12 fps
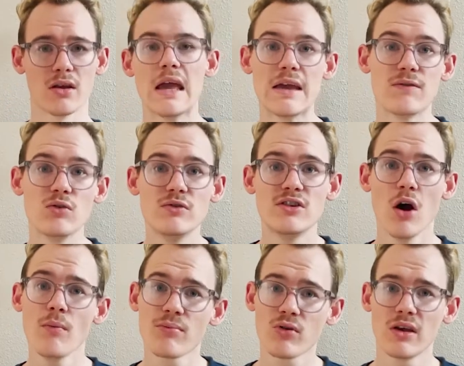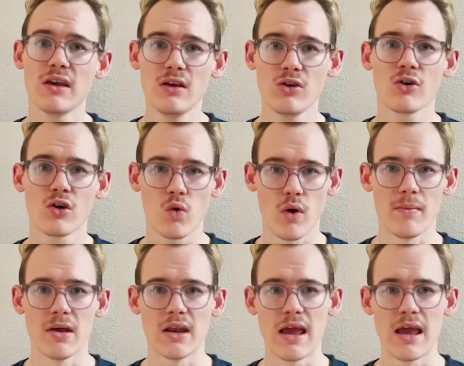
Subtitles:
If you don't preheat your equipment